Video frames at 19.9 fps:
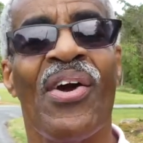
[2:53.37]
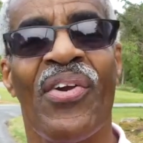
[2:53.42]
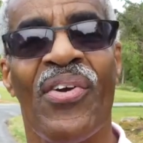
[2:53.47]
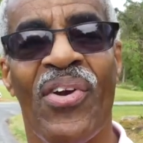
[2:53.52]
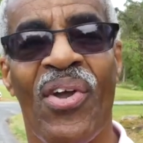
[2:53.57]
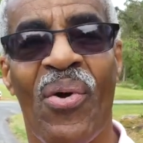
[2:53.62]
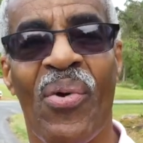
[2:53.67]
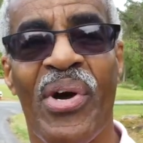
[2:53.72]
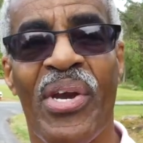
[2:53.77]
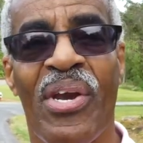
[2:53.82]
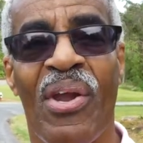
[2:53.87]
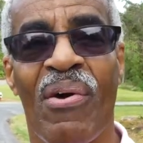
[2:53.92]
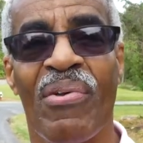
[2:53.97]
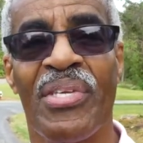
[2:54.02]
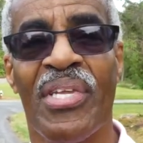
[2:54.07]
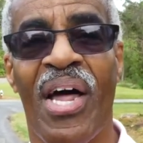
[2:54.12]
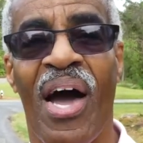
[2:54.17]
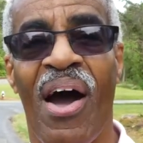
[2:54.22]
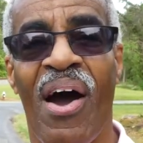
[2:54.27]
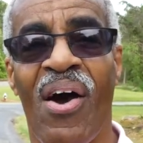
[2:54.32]
No one
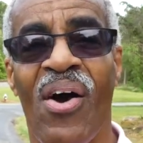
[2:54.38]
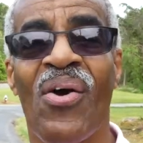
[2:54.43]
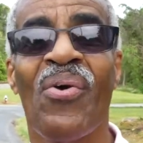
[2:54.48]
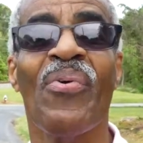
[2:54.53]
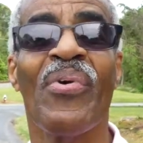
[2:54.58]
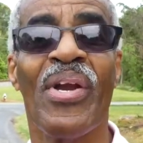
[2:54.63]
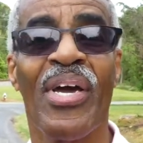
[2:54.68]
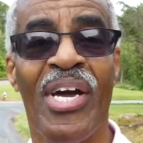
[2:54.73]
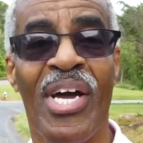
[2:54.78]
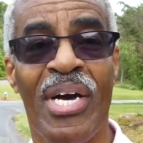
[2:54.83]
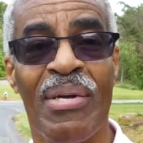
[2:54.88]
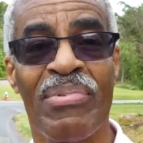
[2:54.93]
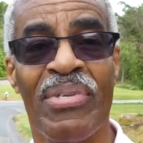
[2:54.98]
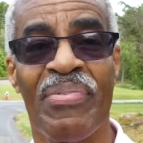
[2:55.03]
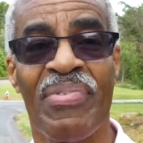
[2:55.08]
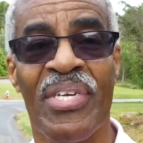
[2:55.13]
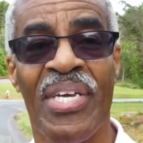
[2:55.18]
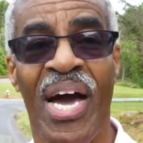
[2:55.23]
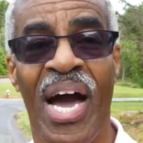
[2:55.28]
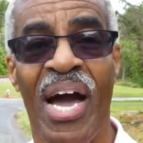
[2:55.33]
knows it all when it comes to
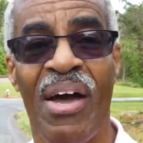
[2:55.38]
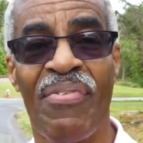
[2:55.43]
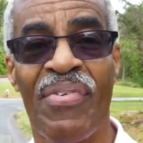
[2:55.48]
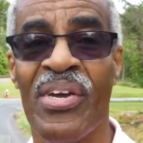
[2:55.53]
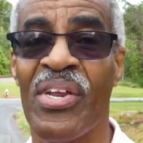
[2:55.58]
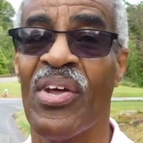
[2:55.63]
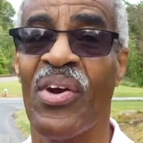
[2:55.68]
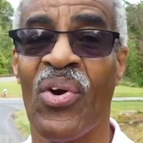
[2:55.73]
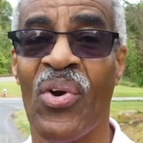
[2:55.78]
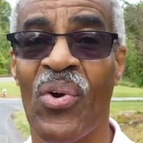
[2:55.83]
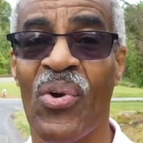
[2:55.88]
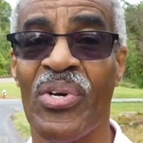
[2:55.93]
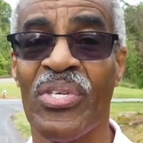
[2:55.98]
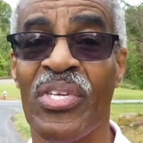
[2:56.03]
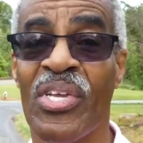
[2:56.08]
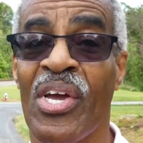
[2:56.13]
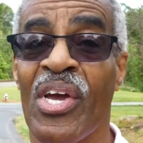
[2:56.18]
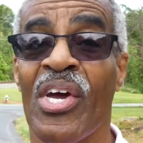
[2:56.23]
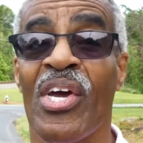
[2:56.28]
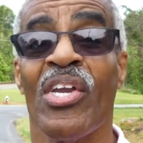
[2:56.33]
photography. And of
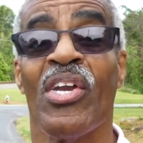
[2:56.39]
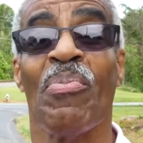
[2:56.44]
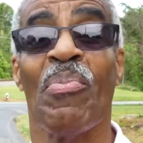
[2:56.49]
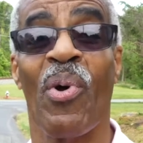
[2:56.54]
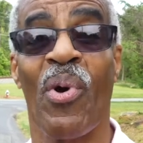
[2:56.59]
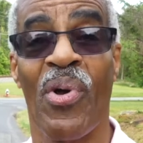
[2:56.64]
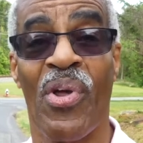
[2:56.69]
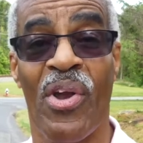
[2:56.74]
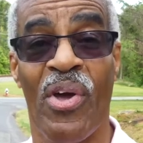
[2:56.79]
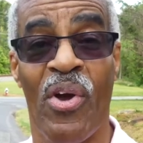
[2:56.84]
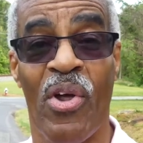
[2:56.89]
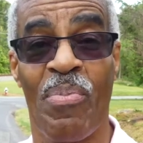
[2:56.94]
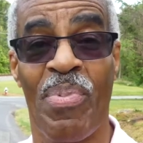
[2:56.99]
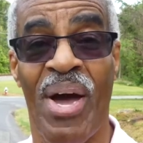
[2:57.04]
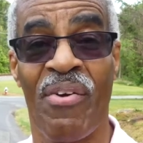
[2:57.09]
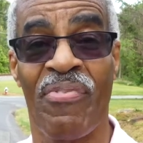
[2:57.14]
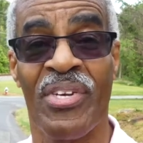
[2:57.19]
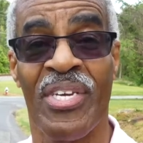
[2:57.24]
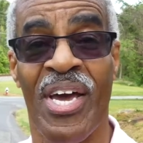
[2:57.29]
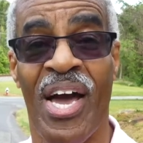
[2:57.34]
course, the more you learn
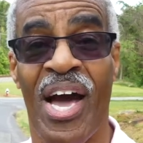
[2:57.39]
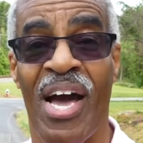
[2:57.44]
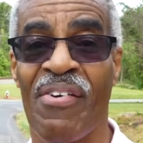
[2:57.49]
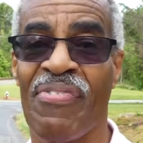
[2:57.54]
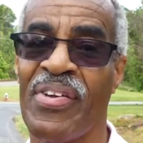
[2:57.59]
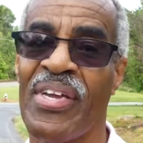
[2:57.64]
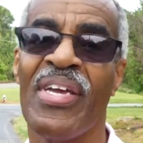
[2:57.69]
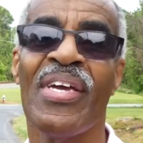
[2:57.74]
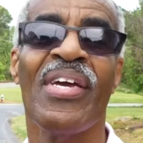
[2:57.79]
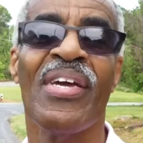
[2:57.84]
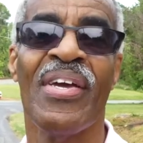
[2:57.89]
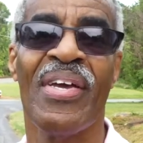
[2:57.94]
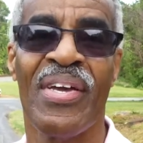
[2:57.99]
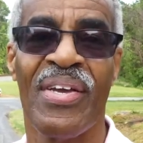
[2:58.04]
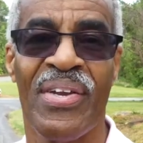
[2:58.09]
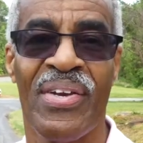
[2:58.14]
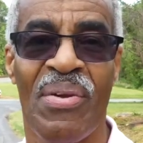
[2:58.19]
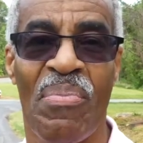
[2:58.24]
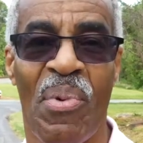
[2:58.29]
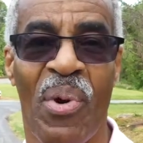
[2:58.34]
about photography,
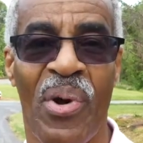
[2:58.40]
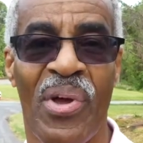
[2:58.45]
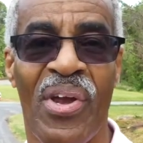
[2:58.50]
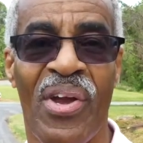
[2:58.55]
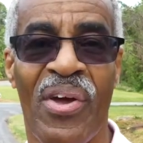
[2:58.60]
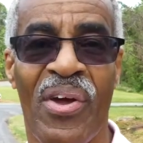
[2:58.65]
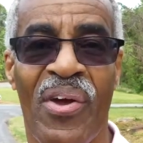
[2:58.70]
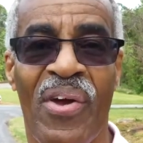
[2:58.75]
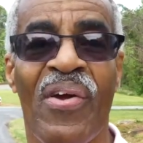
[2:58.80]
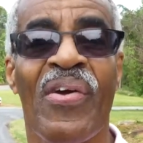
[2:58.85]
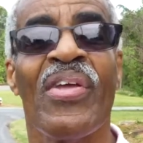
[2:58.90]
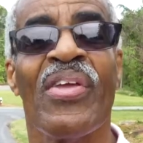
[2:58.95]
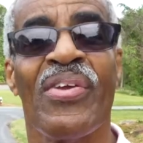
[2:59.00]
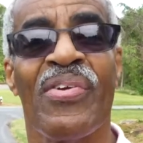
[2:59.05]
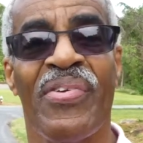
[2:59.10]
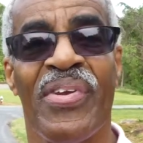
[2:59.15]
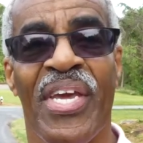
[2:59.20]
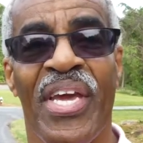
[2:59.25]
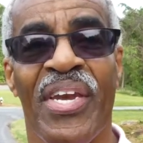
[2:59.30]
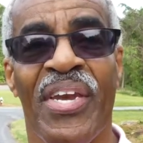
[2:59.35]
the more you learn,
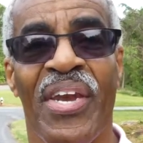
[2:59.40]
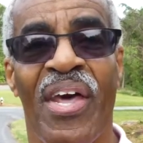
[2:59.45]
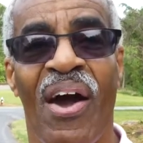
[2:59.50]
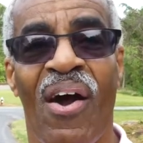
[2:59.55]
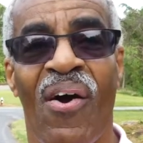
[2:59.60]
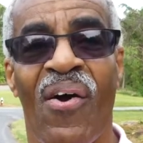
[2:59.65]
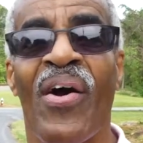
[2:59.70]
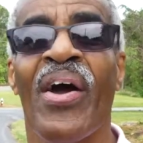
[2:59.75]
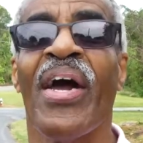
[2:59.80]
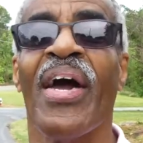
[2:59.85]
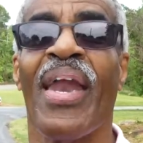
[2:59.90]
you didn't know.